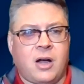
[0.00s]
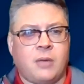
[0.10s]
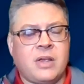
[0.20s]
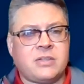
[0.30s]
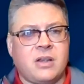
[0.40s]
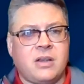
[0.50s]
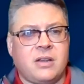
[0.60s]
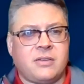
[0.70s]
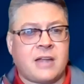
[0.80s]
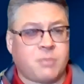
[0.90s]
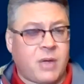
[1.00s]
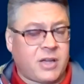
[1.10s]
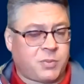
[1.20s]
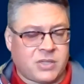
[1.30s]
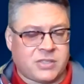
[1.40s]
Um, is, is, that's my
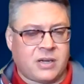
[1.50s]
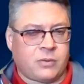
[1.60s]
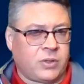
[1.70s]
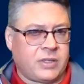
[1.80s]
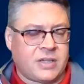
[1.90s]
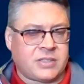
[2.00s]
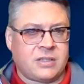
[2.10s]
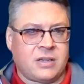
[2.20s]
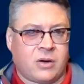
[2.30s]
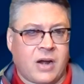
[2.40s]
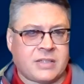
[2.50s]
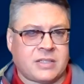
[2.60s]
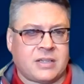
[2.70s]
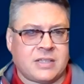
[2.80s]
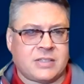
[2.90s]
experience that it really doesn't or
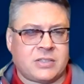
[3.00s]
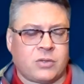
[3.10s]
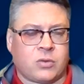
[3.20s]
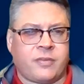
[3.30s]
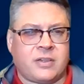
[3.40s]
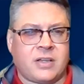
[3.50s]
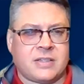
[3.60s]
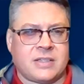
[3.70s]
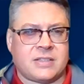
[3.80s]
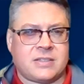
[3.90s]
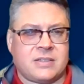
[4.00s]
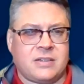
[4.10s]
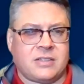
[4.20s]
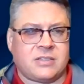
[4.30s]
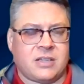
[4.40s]
hasn't existed, or if it does, it's
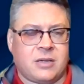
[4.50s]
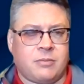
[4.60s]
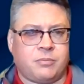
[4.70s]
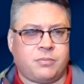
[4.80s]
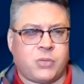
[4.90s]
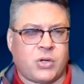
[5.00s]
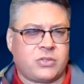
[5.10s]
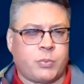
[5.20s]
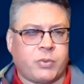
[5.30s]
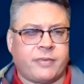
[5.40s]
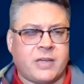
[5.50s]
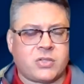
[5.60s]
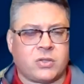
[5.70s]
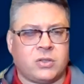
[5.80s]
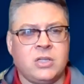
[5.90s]
it's um, pretty
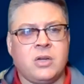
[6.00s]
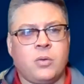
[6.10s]
superficial.